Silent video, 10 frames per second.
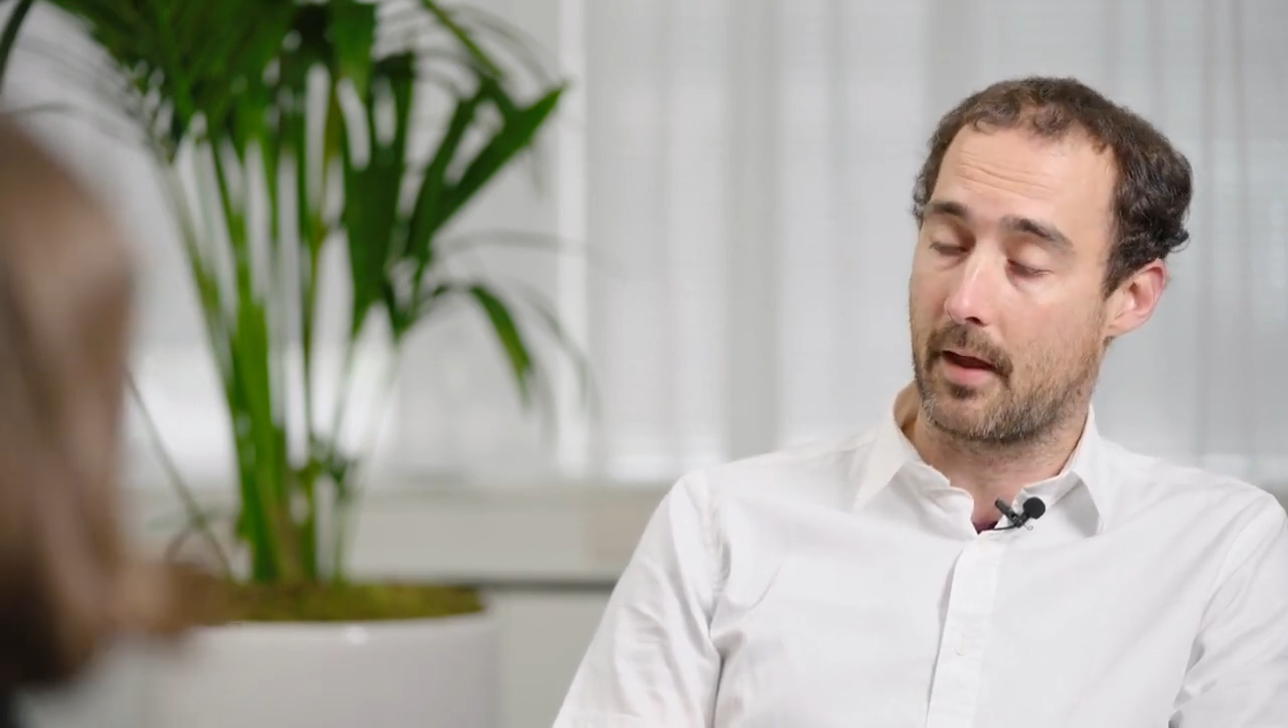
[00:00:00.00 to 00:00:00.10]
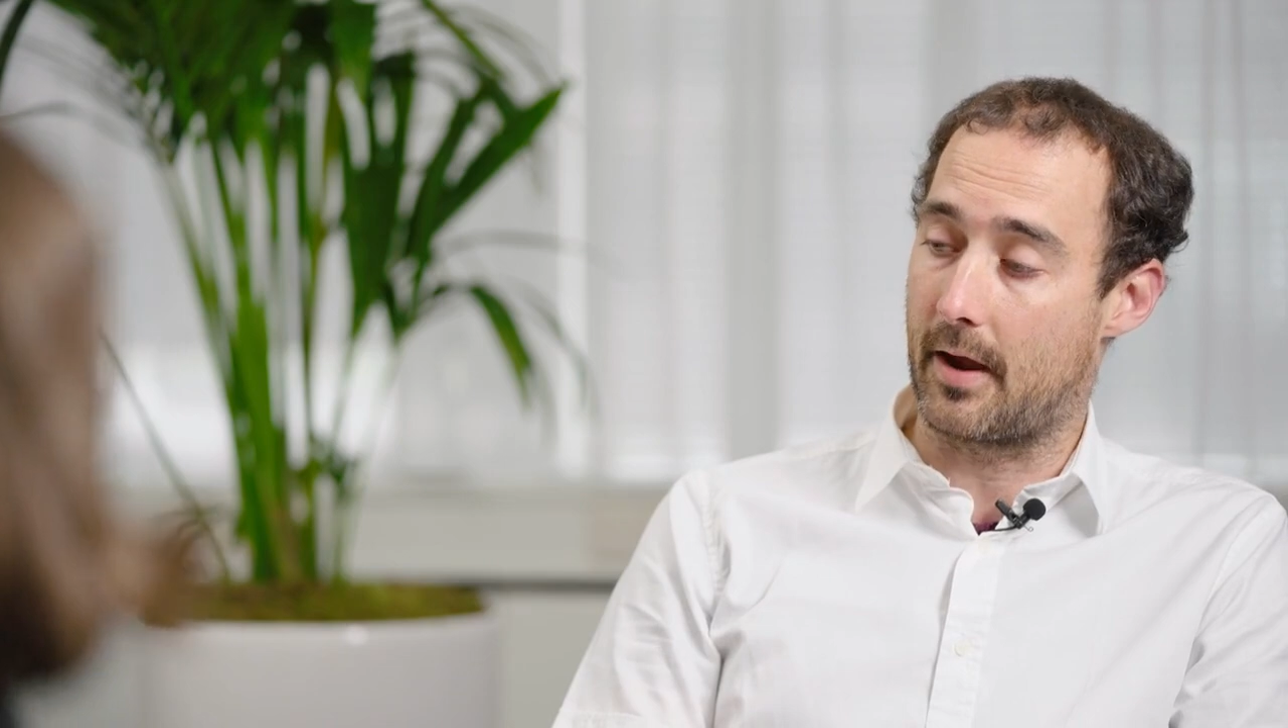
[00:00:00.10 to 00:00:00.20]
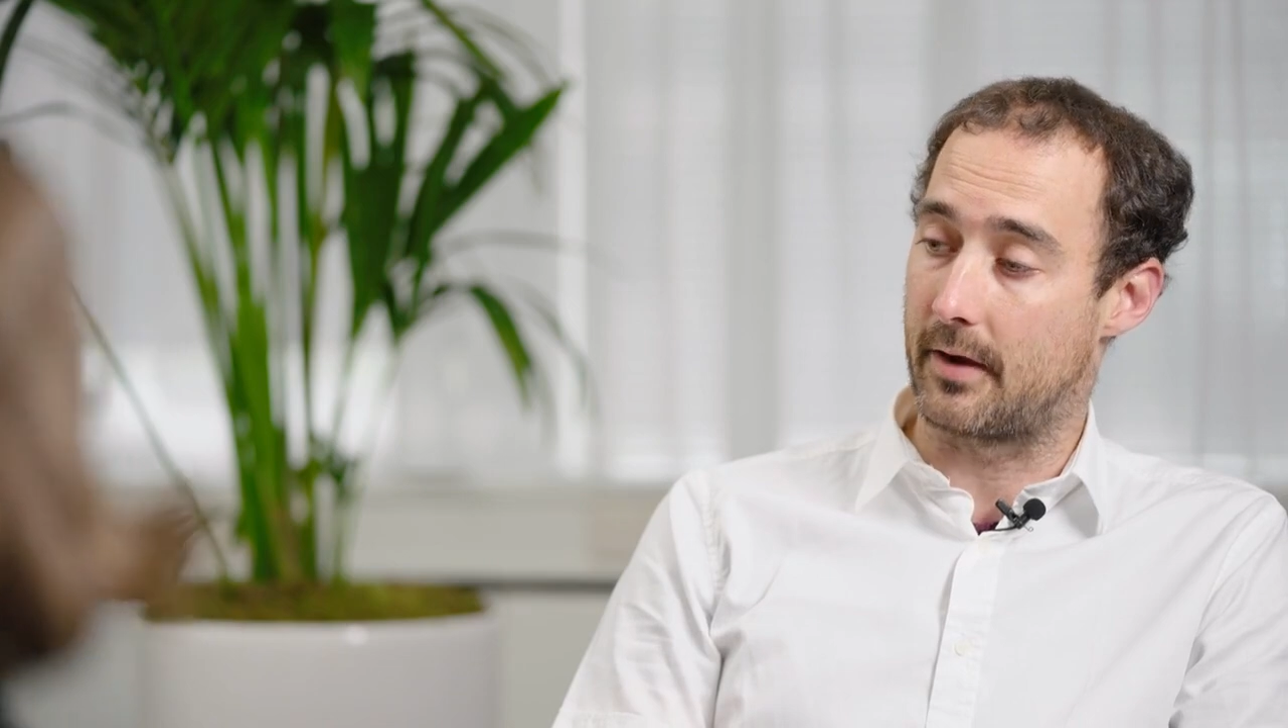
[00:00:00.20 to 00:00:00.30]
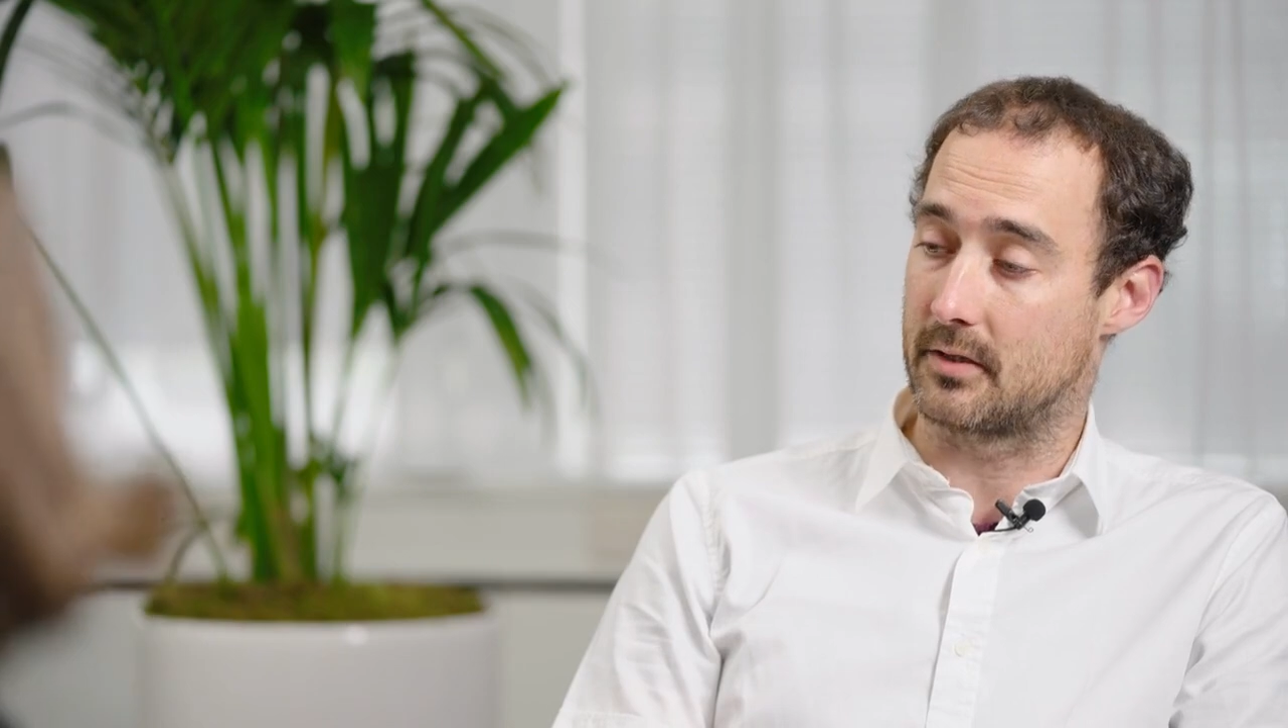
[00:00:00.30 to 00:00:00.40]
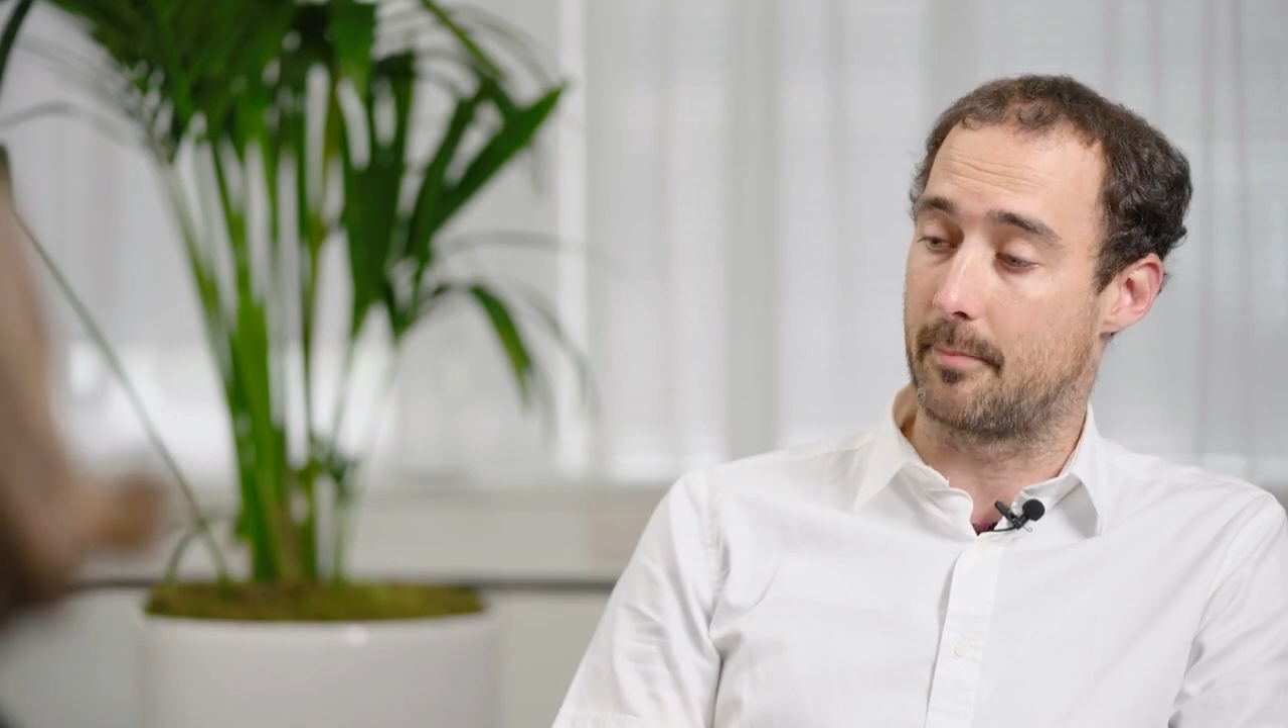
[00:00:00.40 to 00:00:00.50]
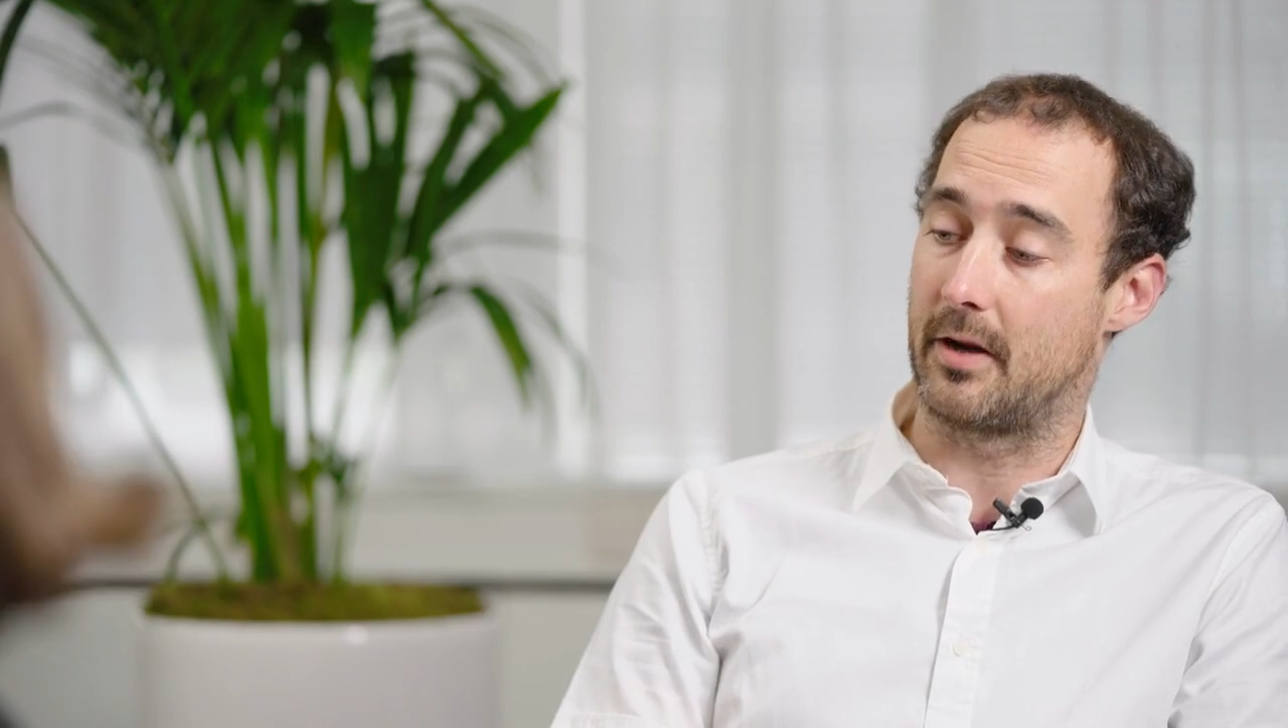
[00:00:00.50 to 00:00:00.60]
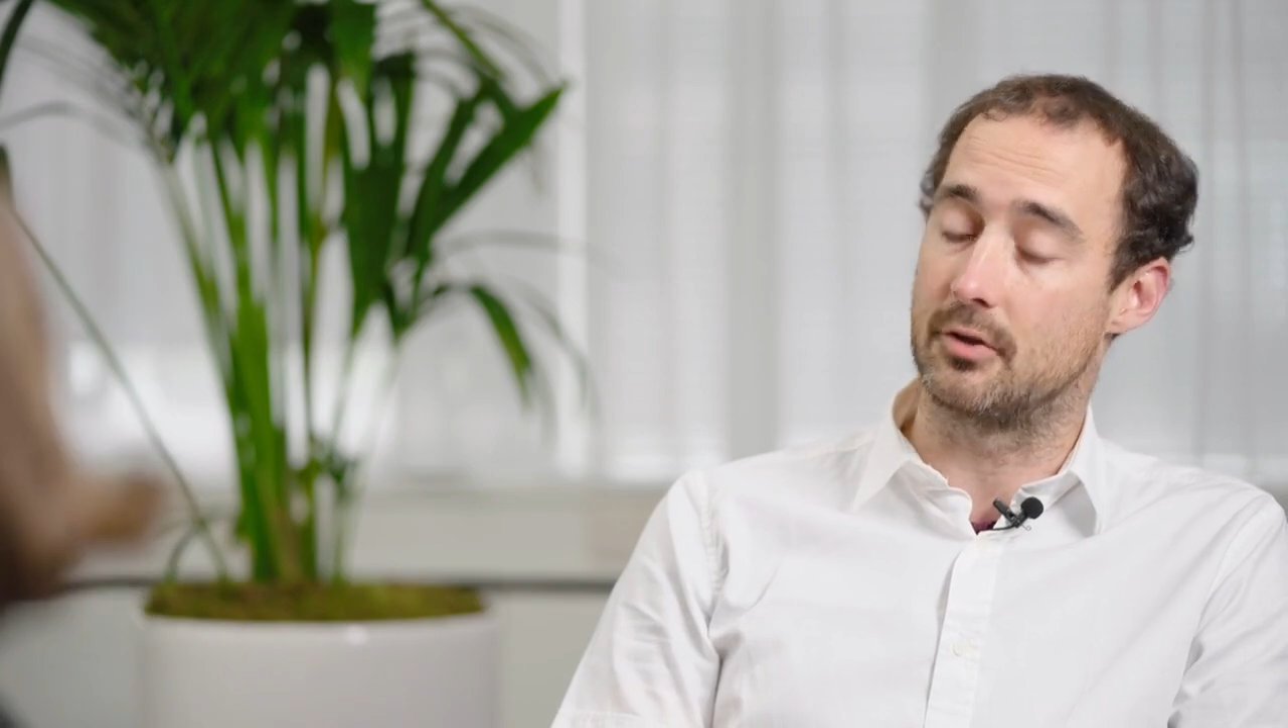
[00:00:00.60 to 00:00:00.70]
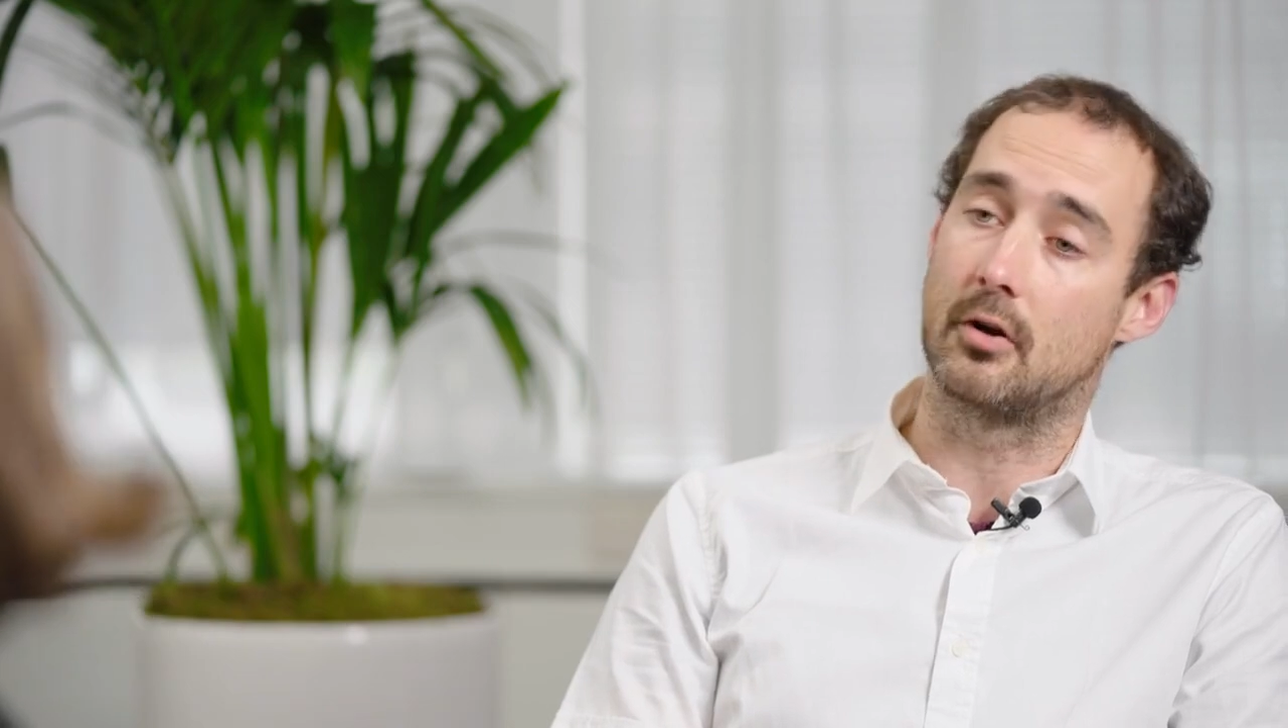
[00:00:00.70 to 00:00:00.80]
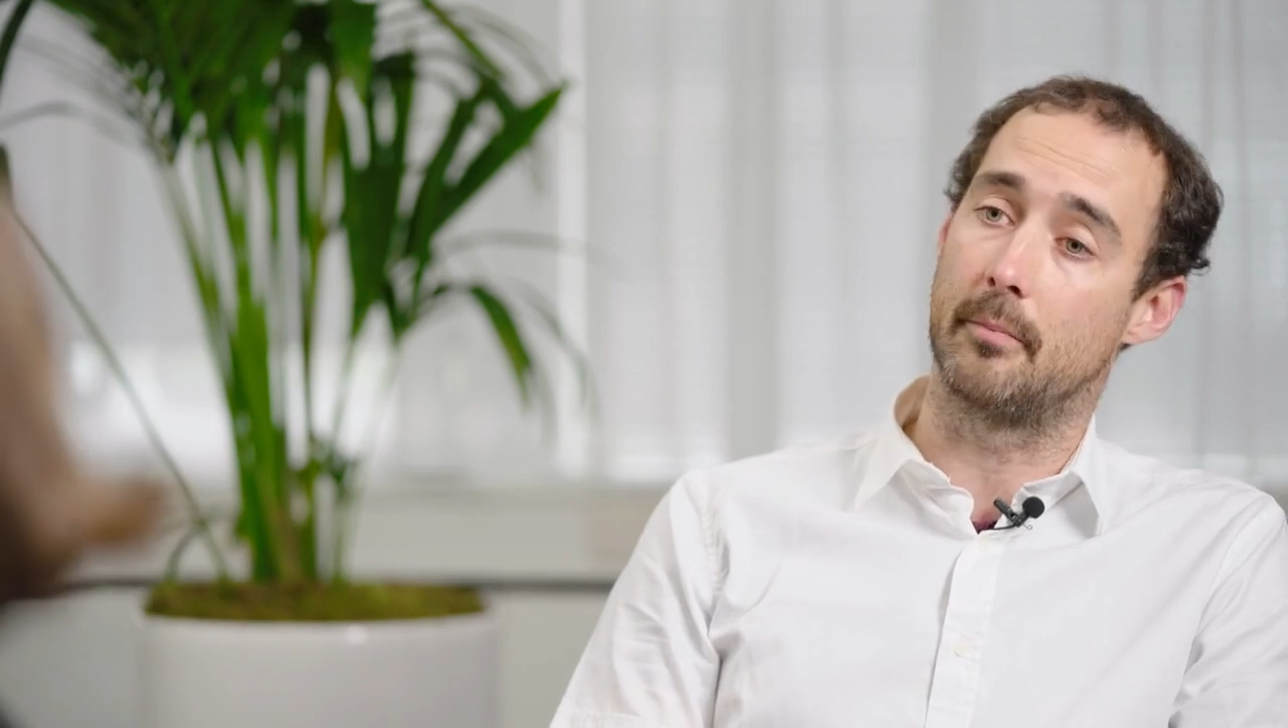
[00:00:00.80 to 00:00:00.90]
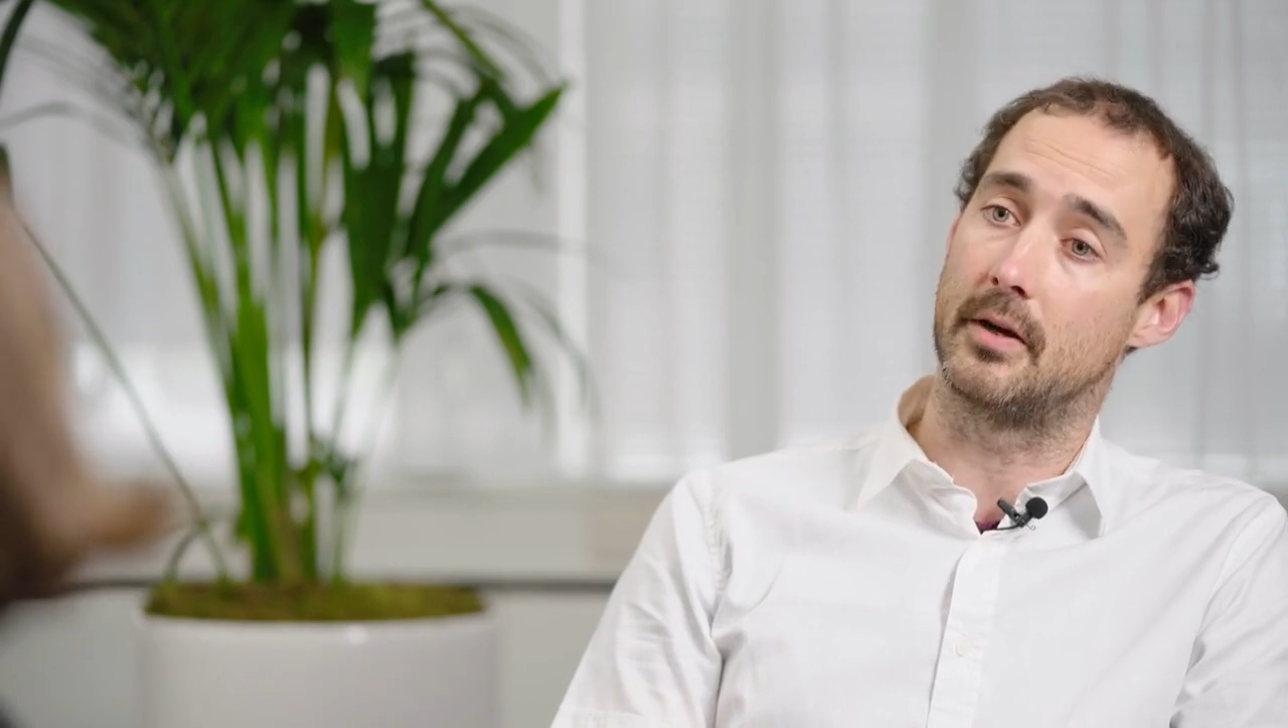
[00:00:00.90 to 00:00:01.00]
And as a benchtop